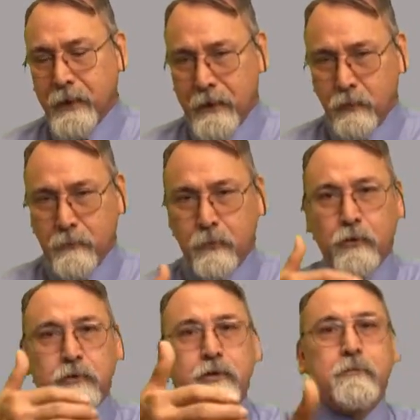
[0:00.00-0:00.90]
At what
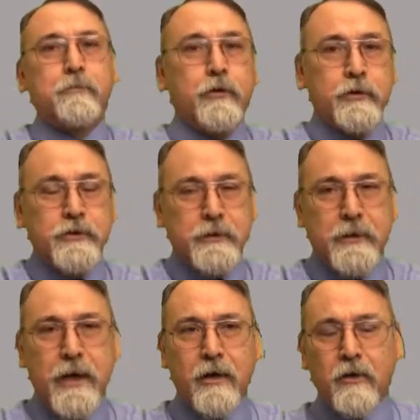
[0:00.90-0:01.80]
point do you purge it?
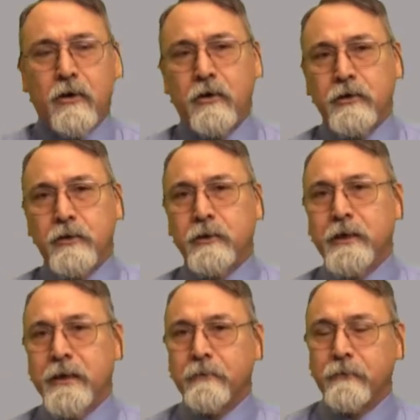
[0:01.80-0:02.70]
How long do you
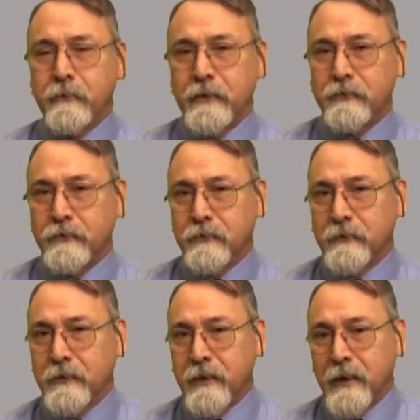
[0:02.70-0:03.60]
want to keep information?
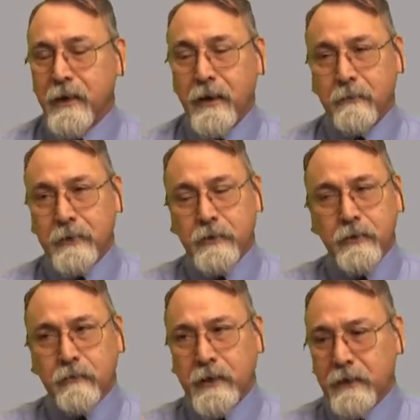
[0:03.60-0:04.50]
I mean, you
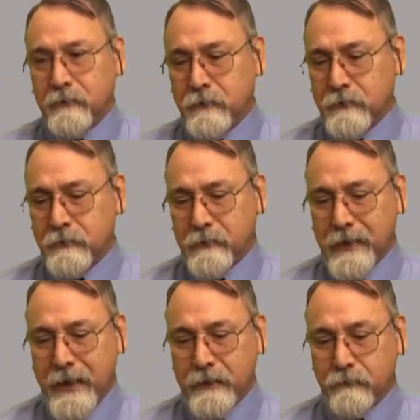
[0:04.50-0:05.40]
can go down to the
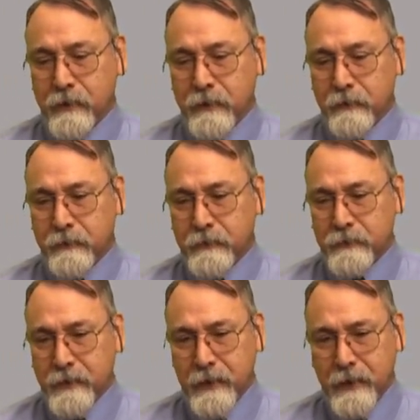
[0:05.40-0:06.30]
county
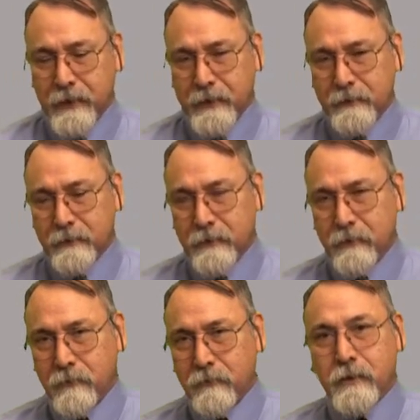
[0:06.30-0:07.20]
records
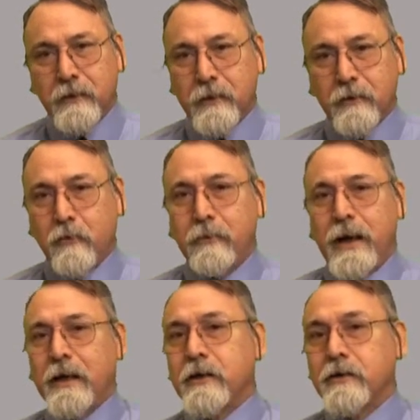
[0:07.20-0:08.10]
and go
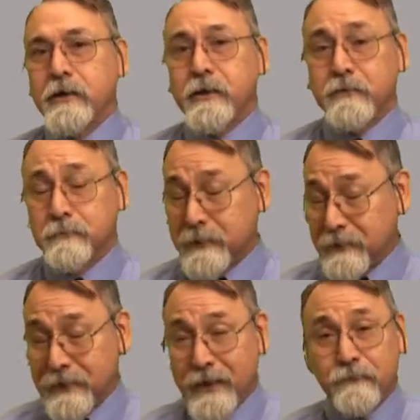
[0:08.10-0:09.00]
back 100 years,
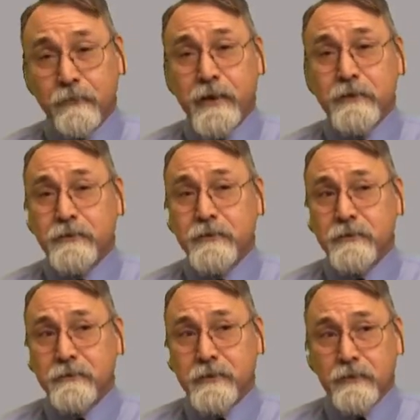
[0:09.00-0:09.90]
but that
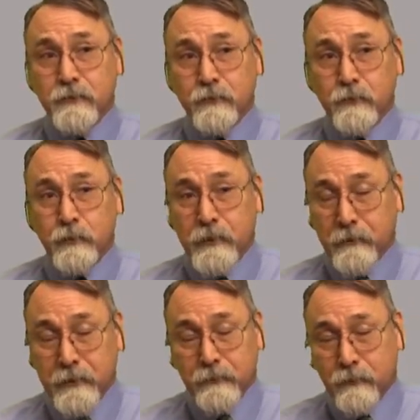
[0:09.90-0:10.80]
information is
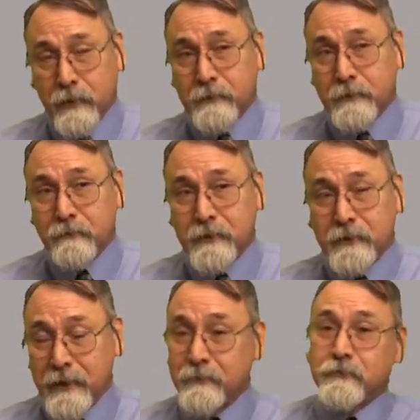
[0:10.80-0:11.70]
relatively
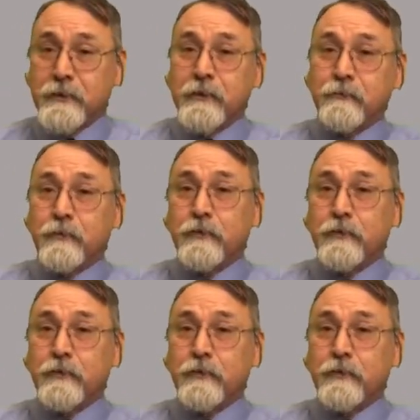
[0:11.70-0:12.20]
necessary for